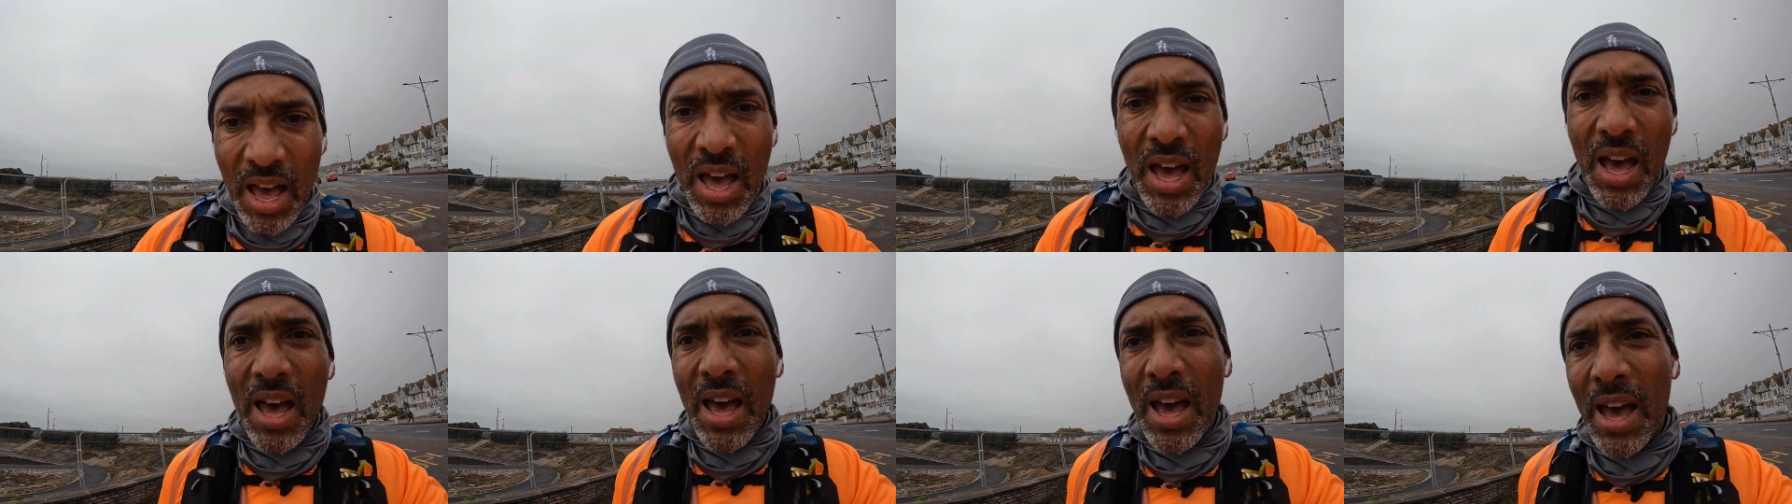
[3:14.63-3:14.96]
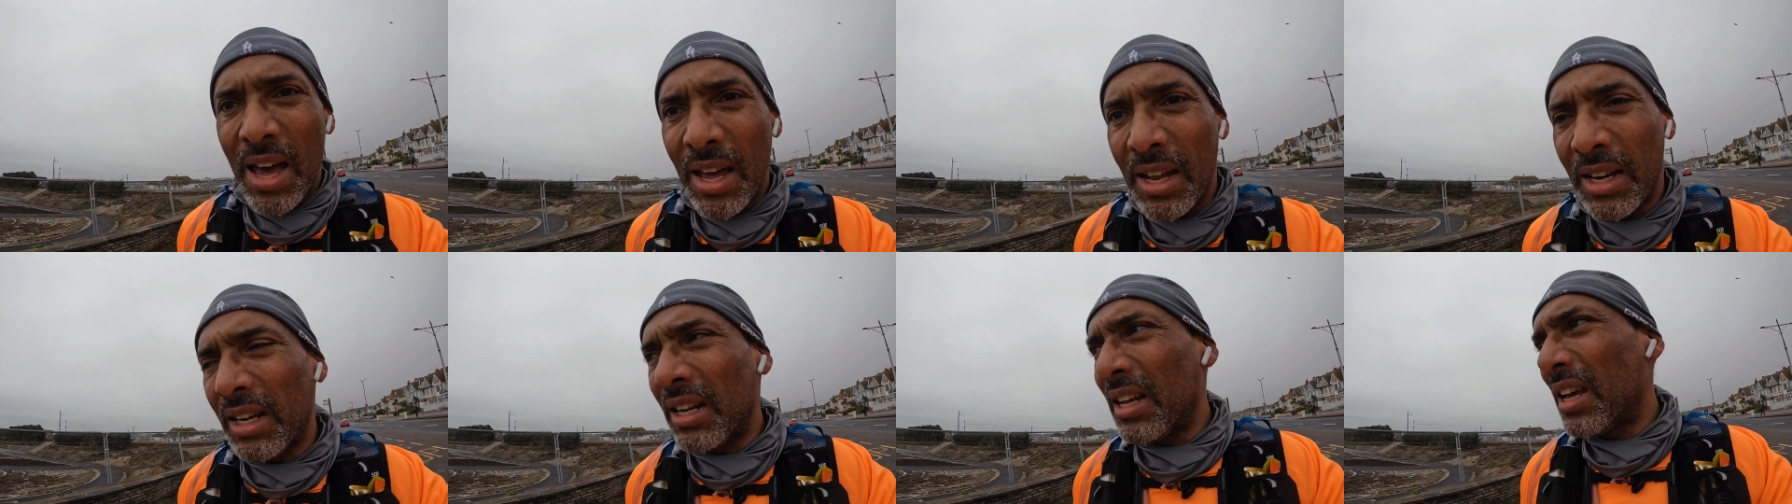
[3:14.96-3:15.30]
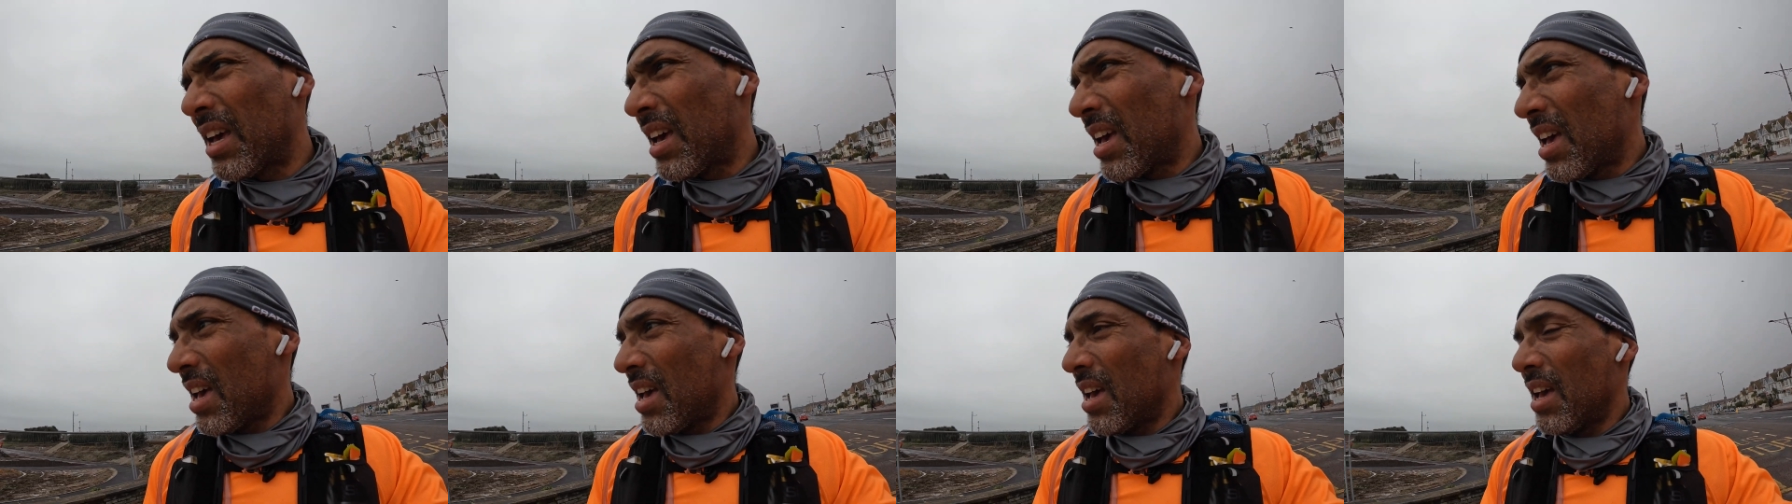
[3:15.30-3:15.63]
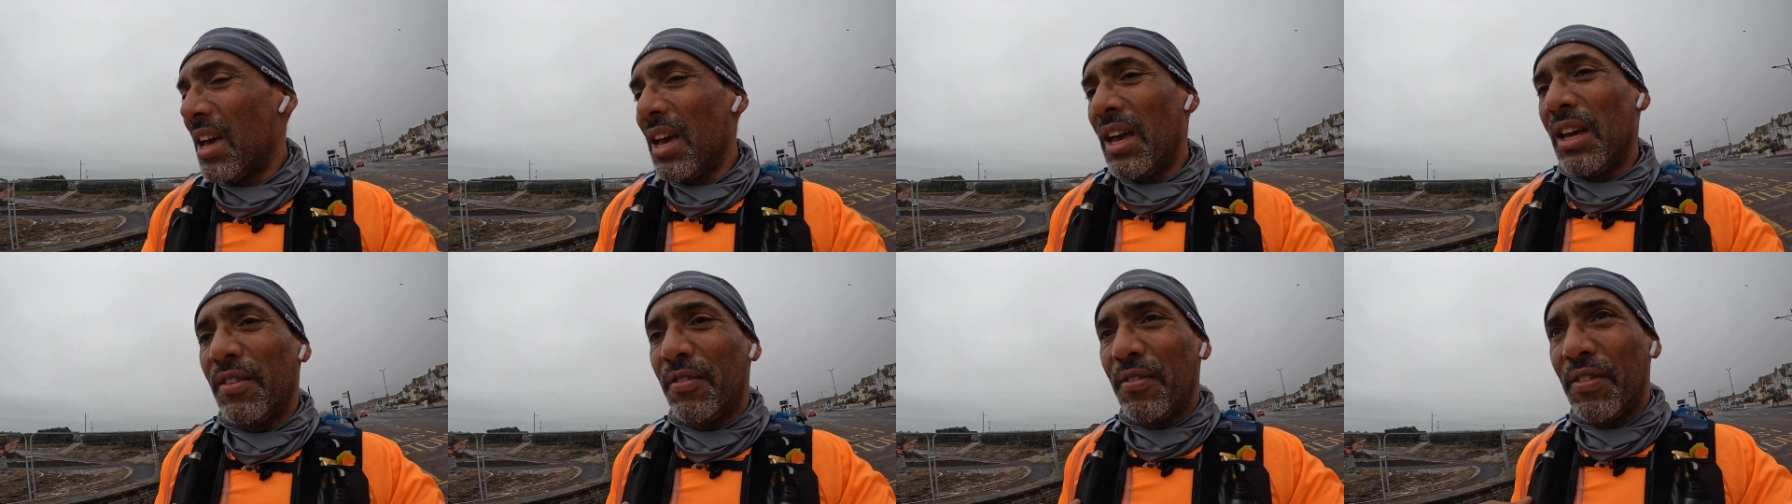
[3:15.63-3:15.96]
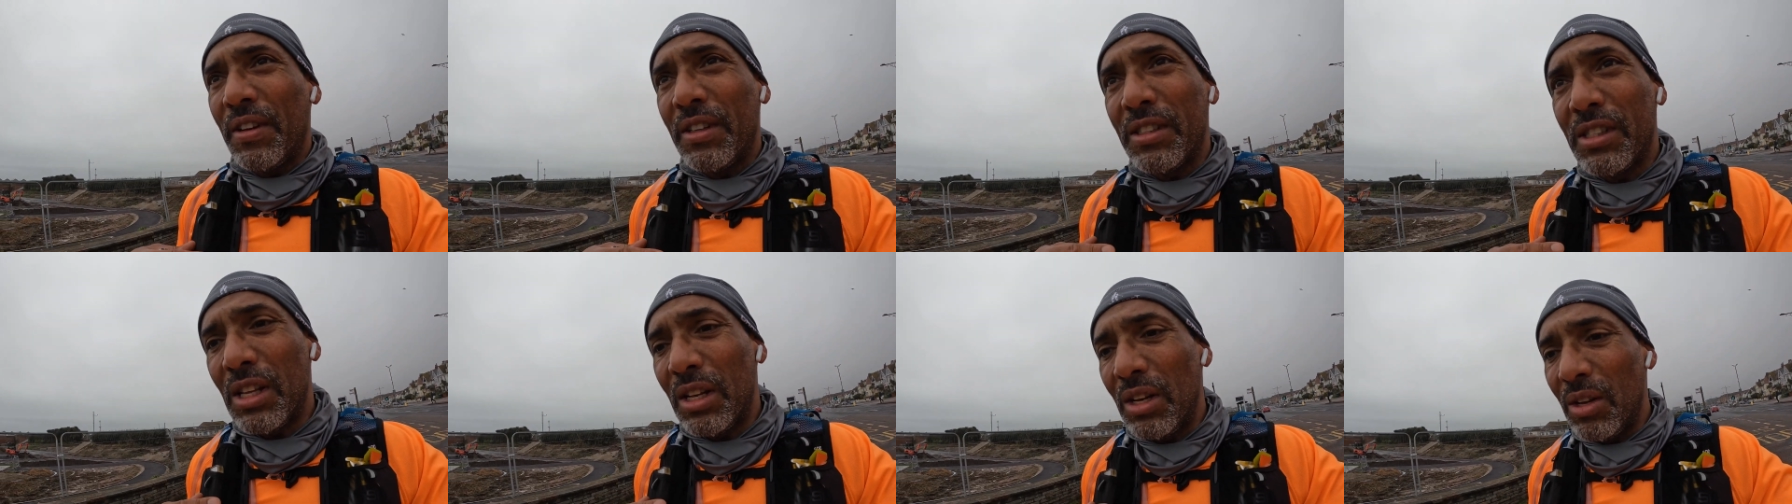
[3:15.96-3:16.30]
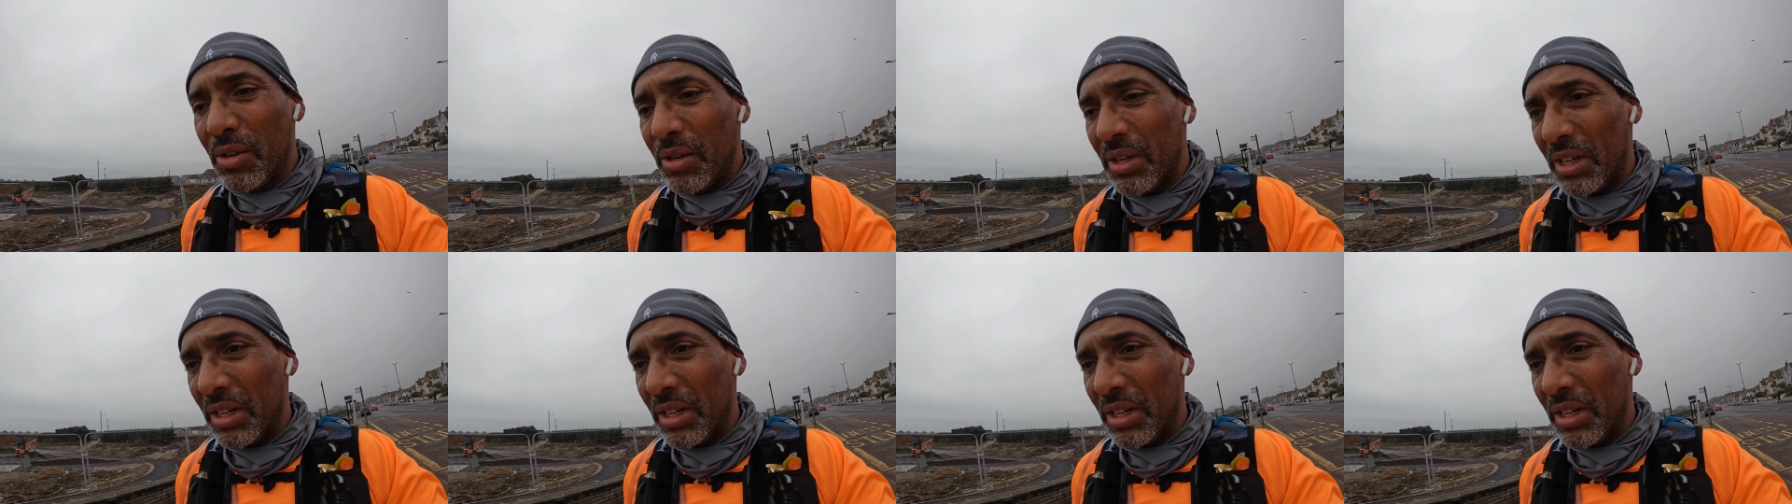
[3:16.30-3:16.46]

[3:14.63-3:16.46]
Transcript: and it feels a lot